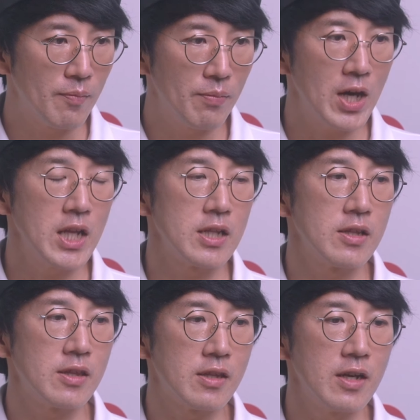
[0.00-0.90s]
But
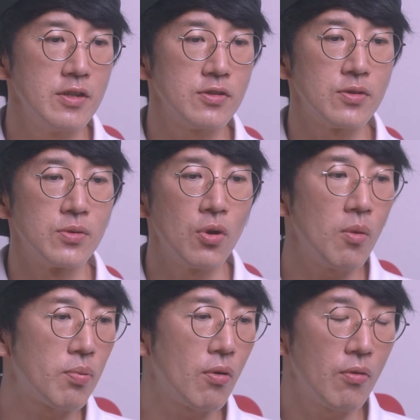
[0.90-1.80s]
there's no
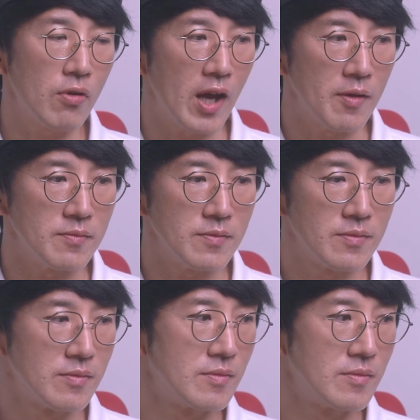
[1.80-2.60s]
program